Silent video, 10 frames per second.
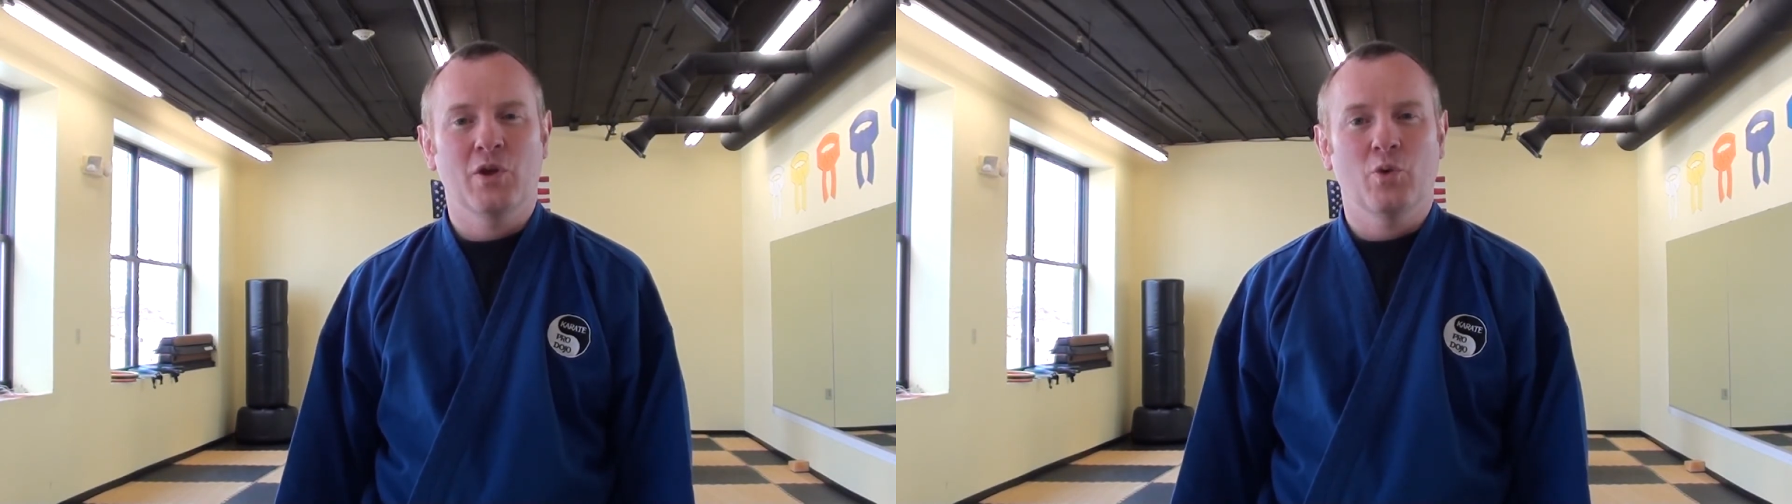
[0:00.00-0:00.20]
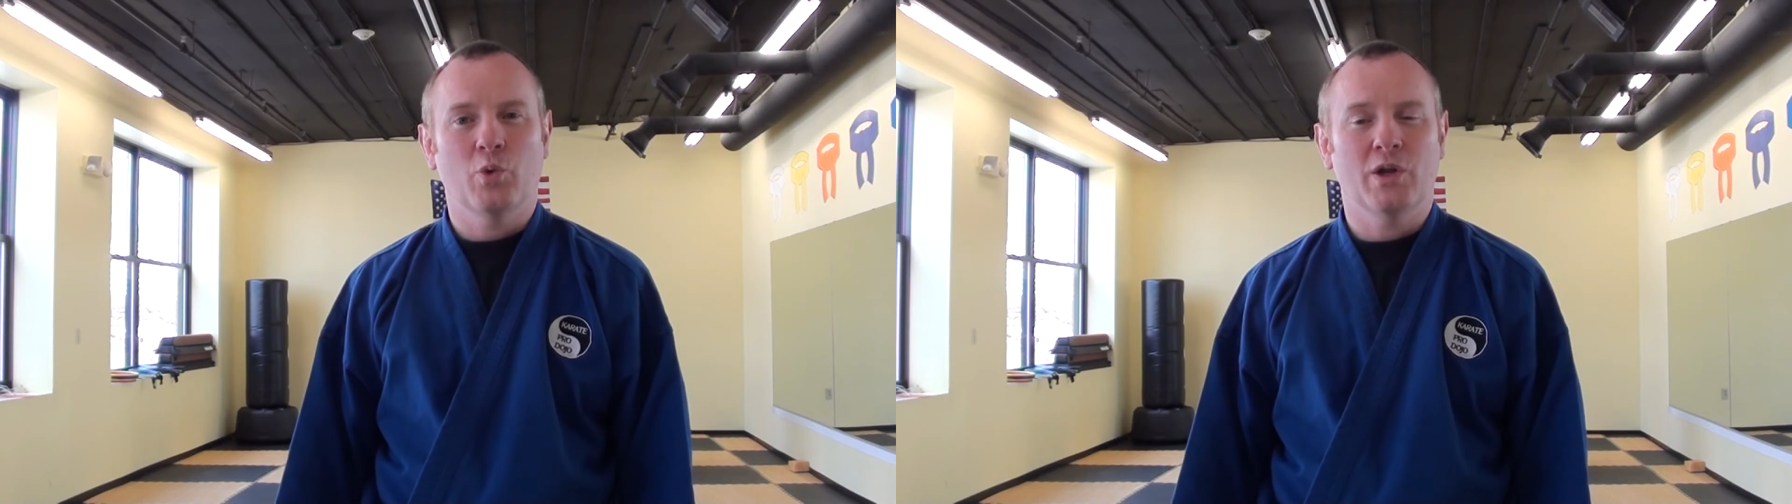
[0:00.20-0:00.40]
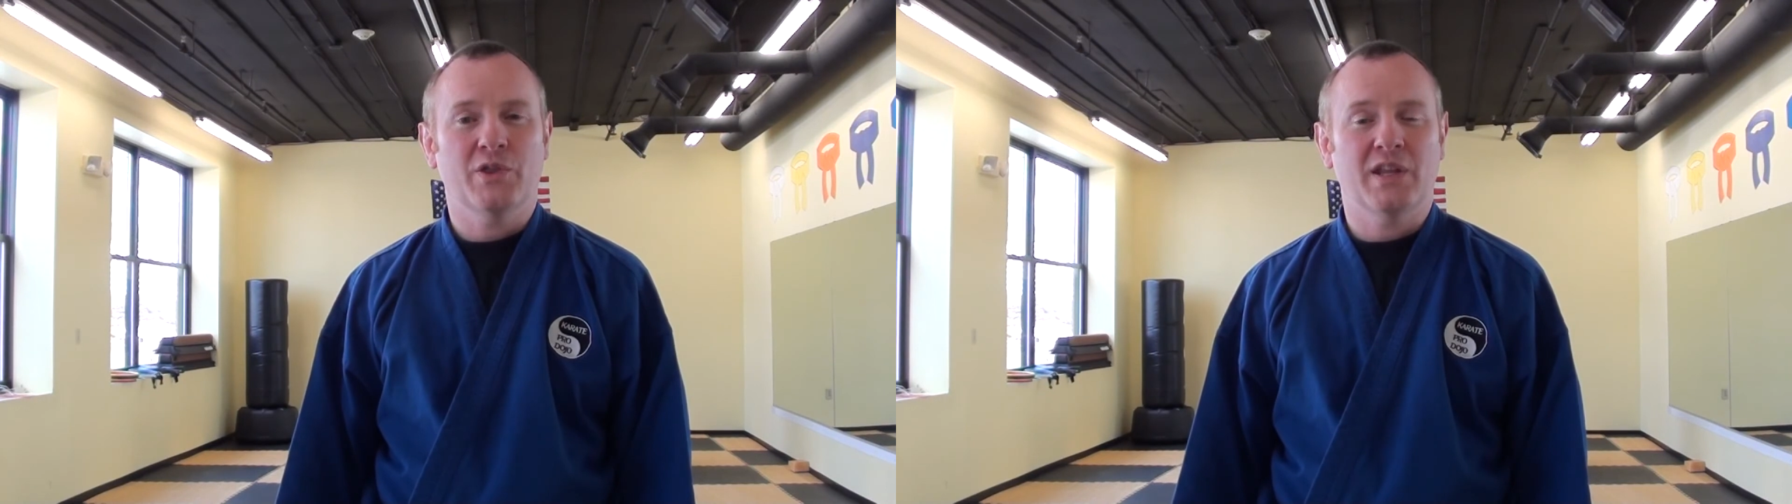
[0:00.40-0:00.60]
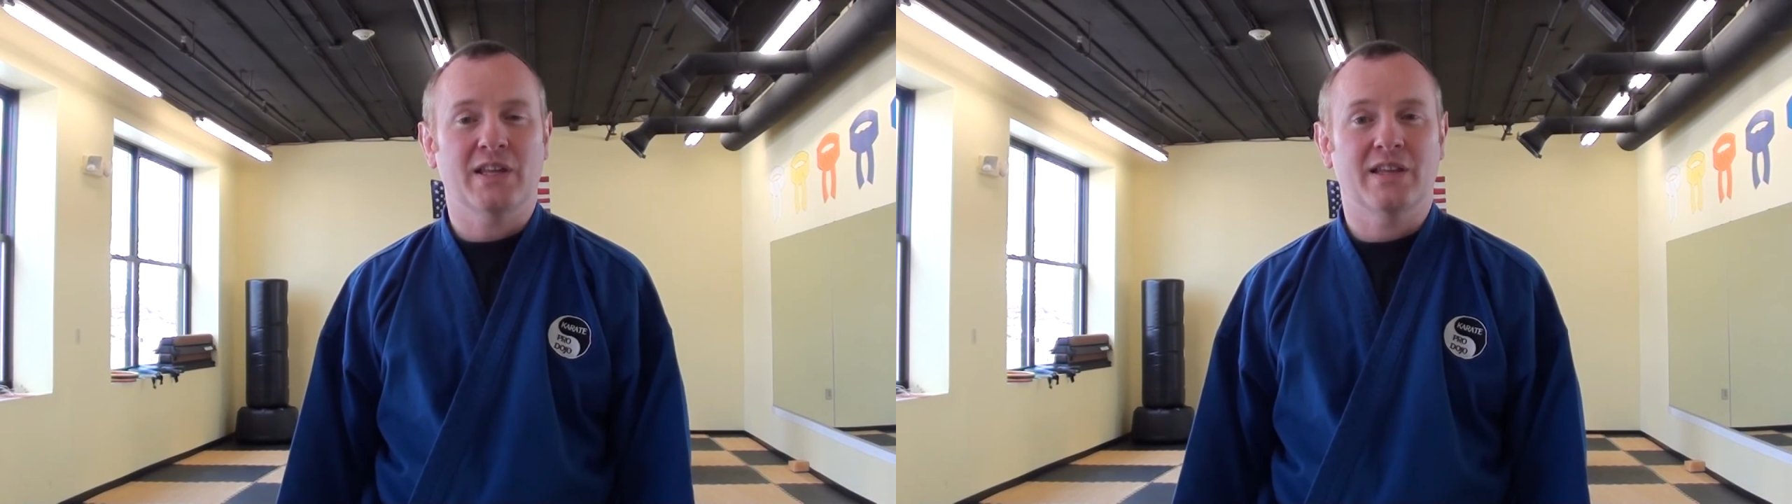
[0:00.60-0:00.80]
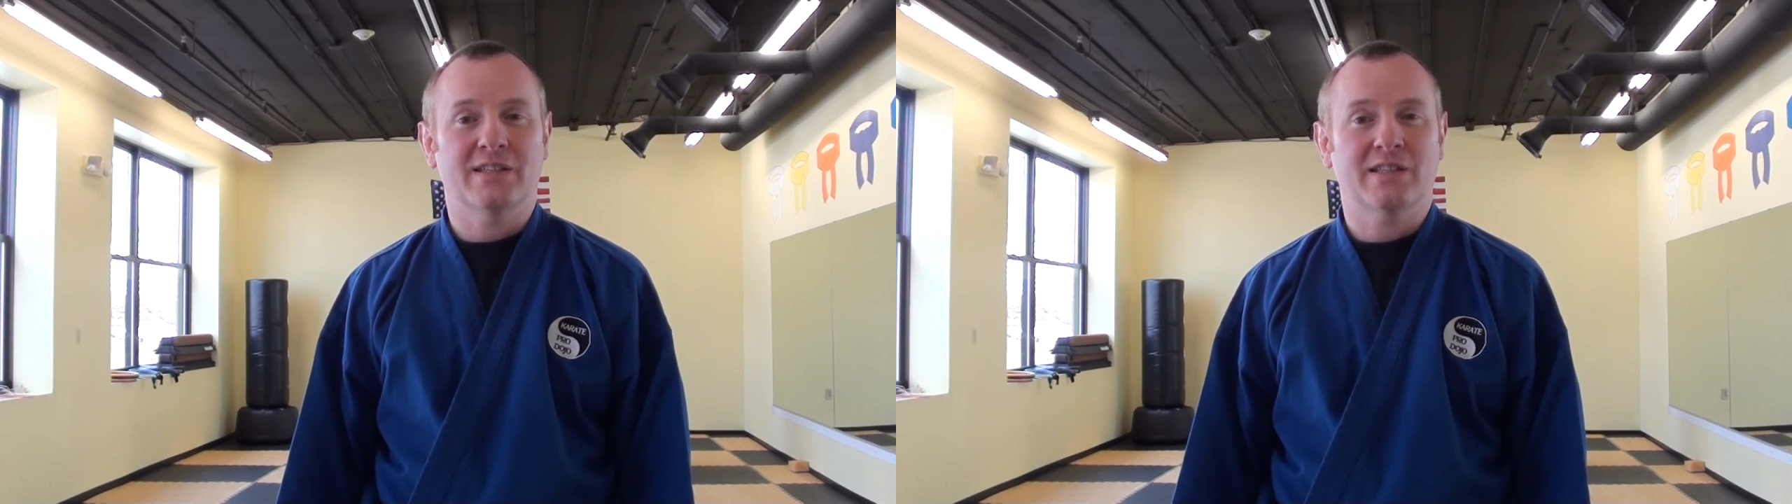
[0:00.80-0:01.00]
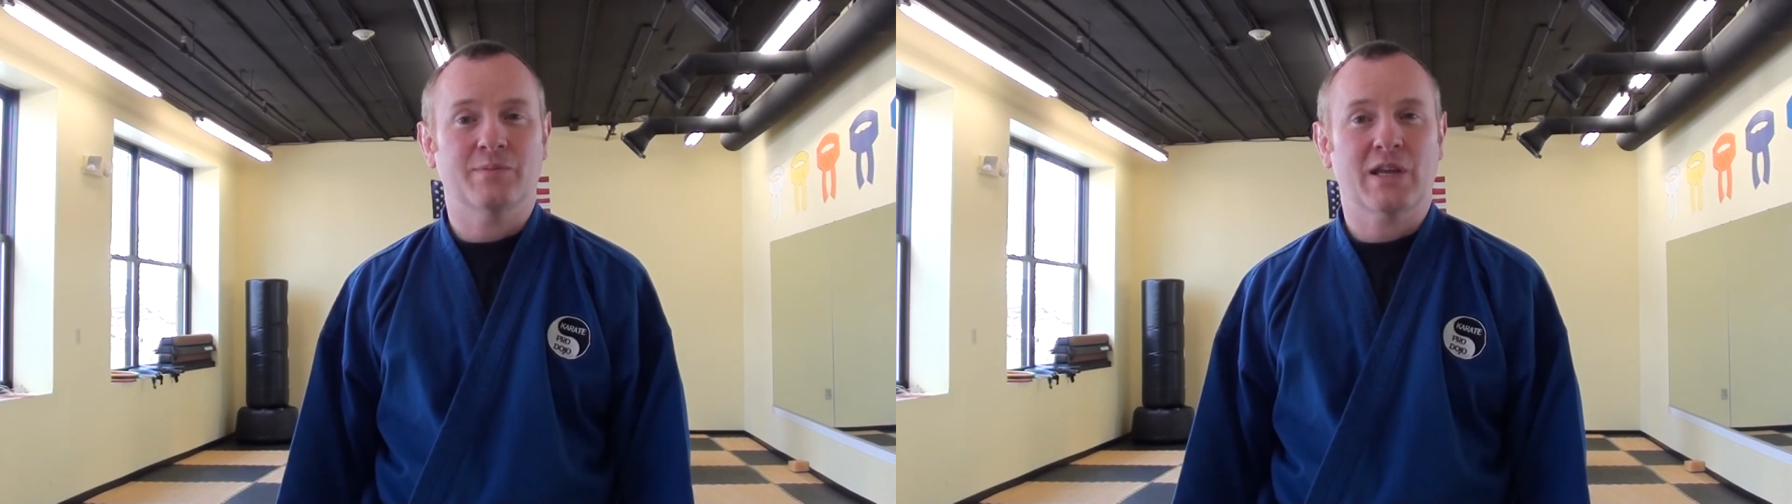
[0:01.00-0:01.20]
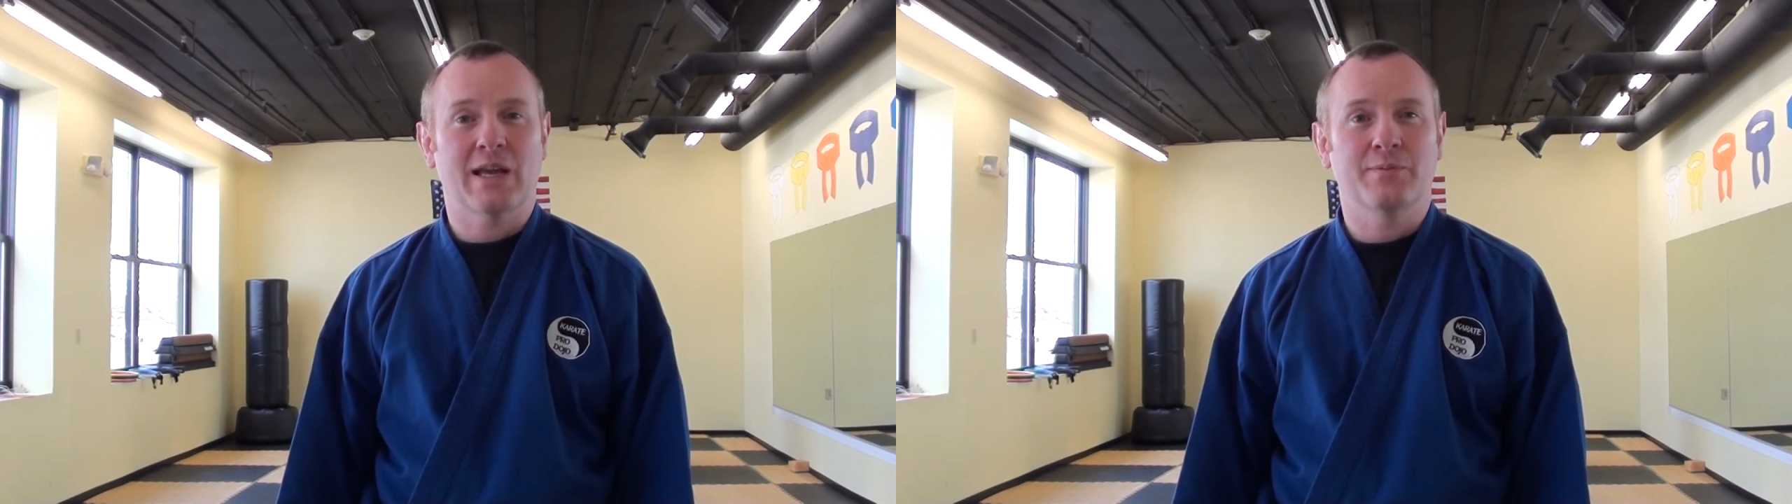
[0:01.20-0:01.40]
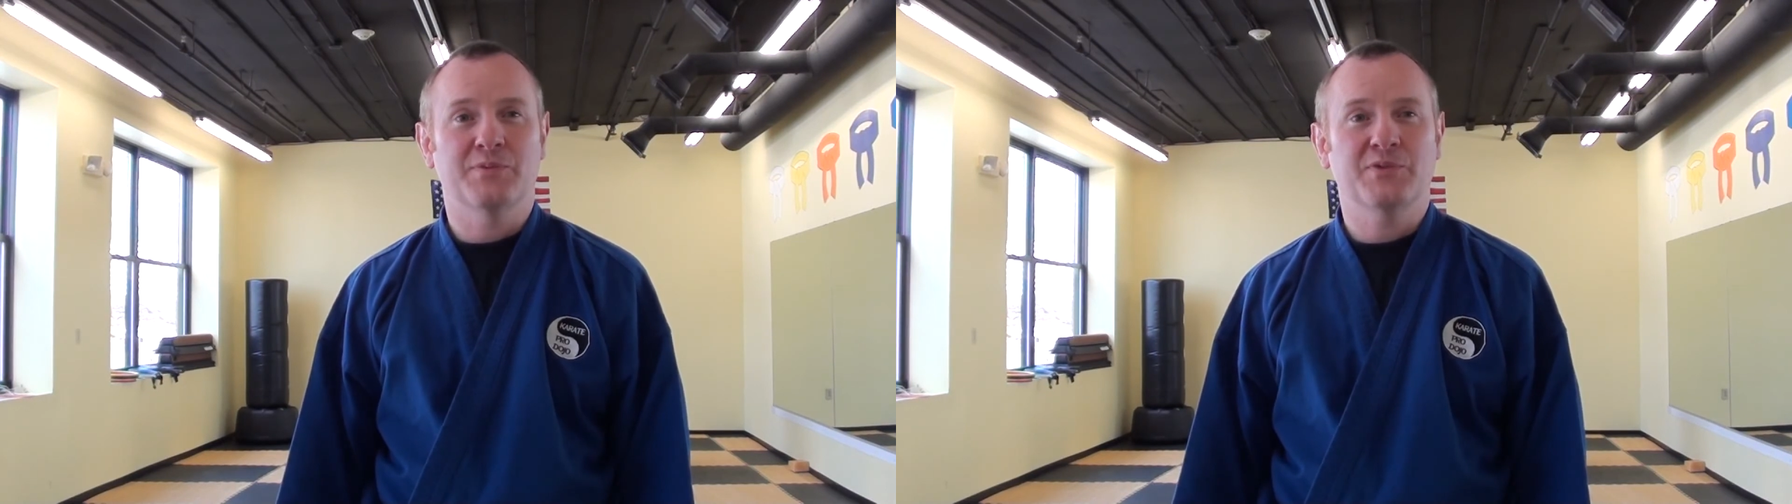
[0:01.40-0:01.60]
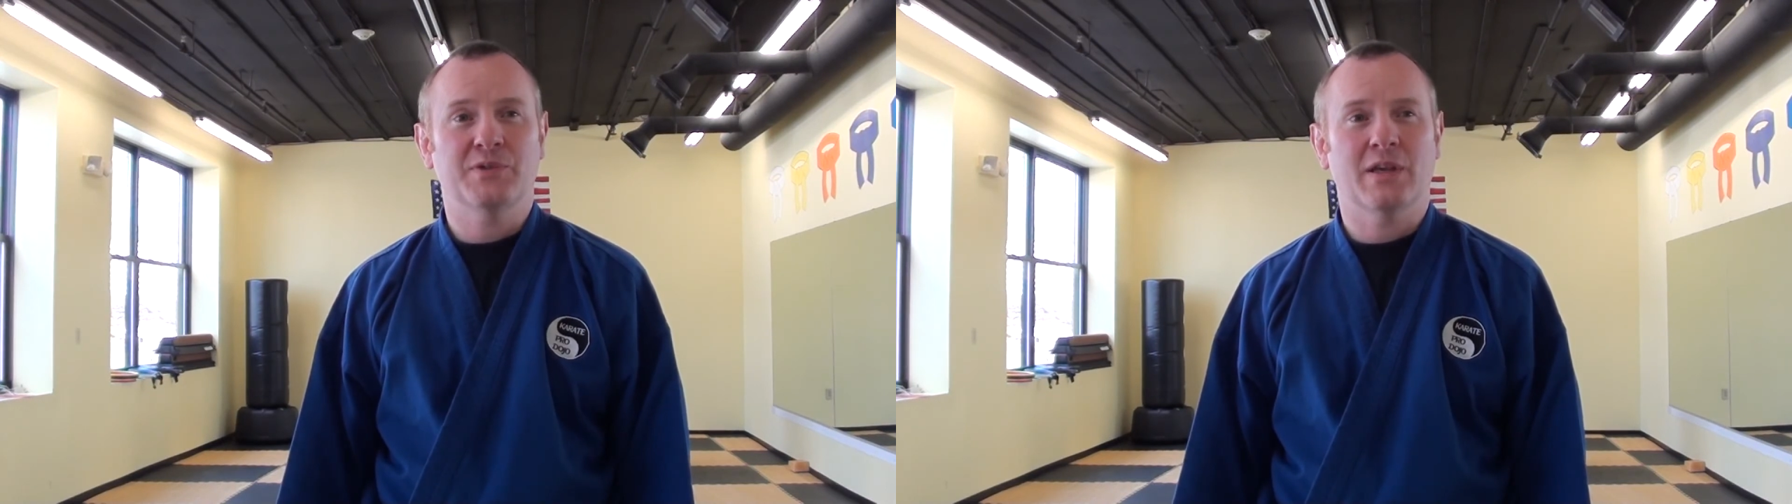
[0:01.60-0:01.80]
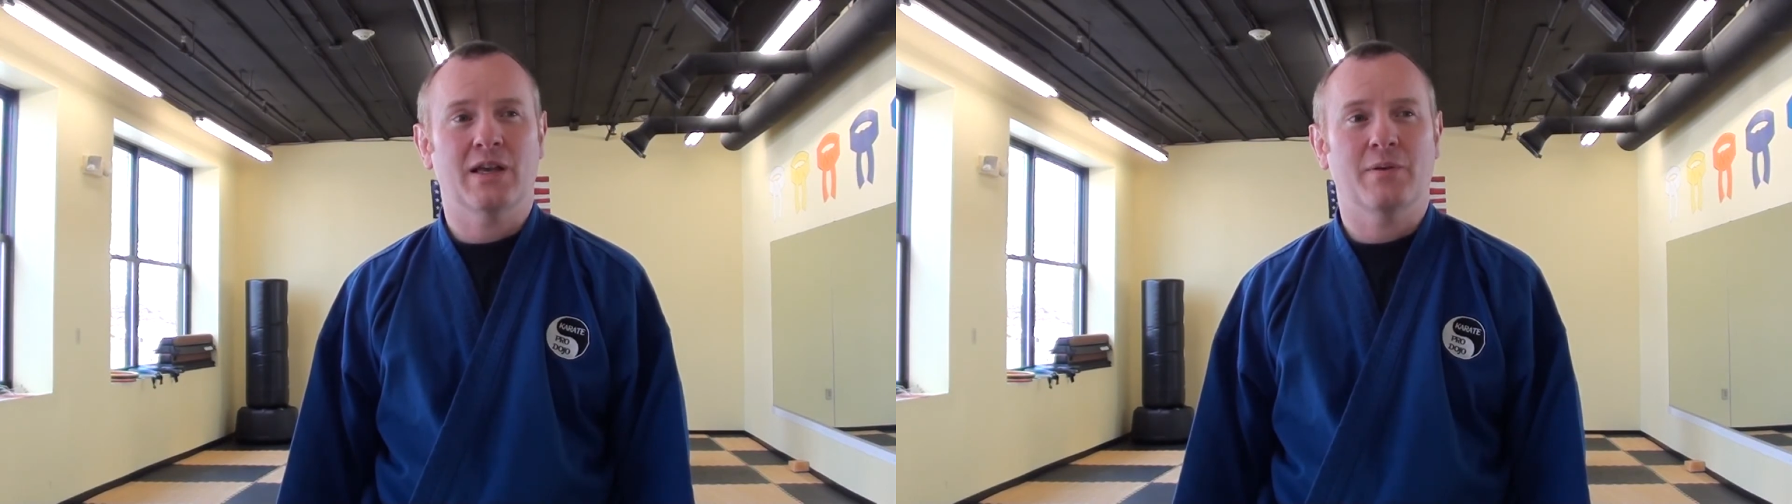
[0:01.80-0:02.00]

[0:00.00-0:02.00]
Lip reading: One thing that sometimes